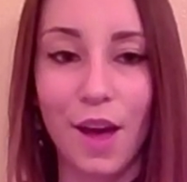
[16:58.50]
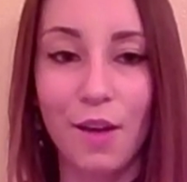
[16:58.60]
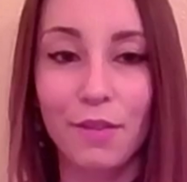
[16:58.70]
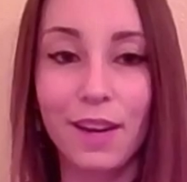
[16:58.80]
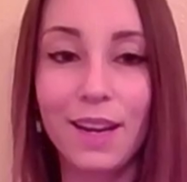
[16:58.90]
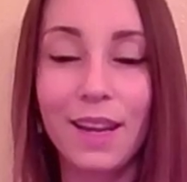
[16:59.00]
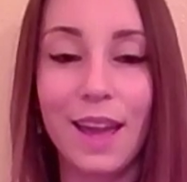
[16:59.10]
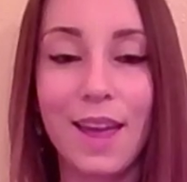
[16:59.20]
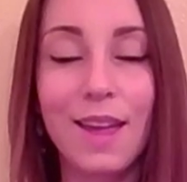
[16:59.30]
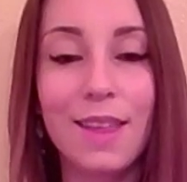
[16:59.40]
Alrighty,
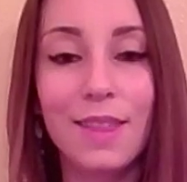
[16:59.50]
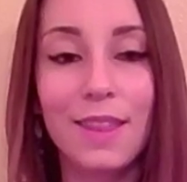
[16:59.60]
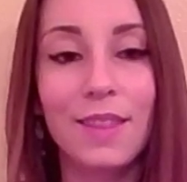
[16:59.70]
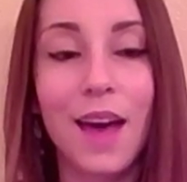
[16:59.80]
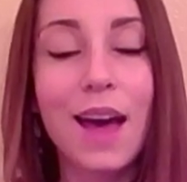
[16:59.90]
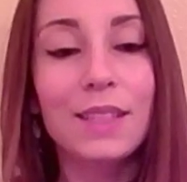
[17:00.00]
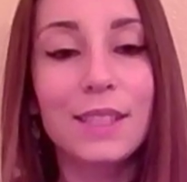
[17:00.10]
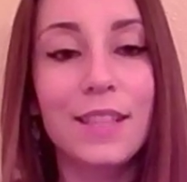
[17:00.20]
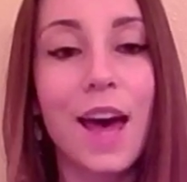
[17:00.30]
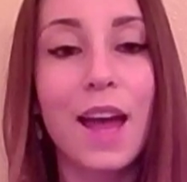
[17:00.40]
and the
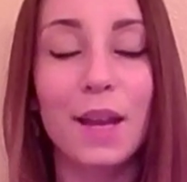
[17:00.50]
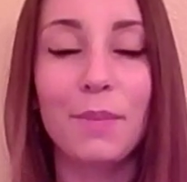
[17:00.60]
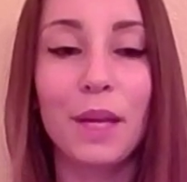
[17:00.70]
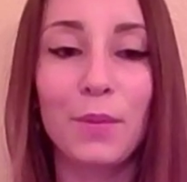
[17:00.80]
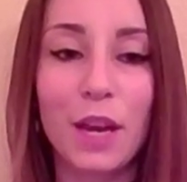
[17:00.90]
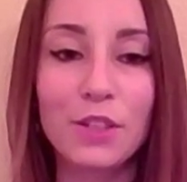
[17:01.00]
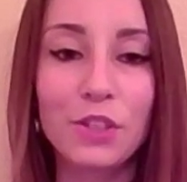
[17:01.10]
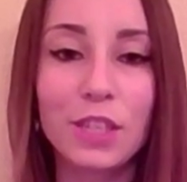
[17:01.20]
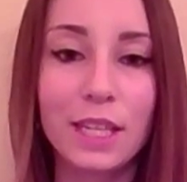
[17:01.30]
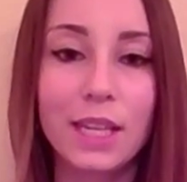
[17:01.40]
last slide, my
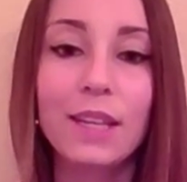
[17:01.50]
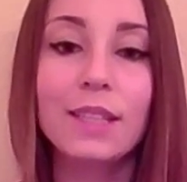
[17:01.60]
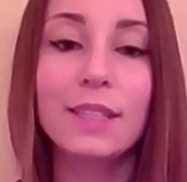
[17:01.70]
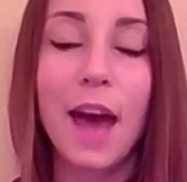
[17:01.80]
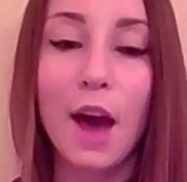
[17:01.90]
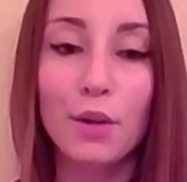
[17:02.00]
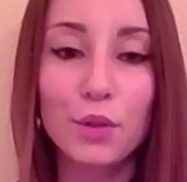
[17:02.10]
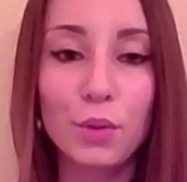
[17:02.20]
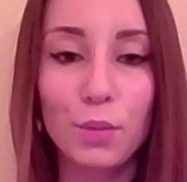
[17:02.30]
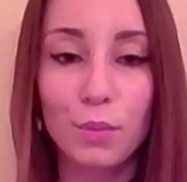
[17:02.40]
question is, how
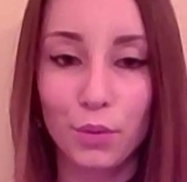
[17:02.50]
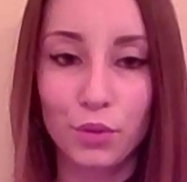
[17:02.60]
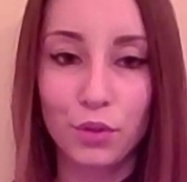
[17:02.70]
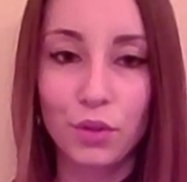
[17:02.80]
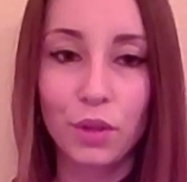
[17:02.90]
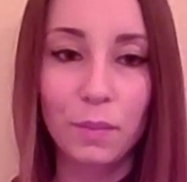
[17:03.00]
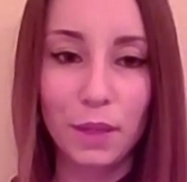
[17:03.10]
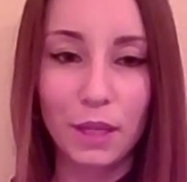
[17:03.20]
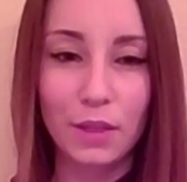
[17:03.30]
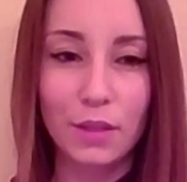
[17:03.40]
do emotional
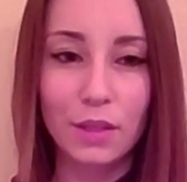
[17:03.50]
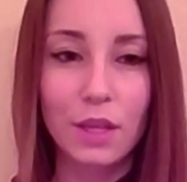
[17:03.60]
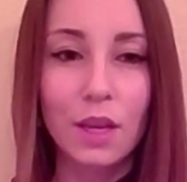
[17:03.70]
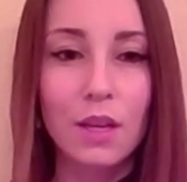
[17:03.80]
appeals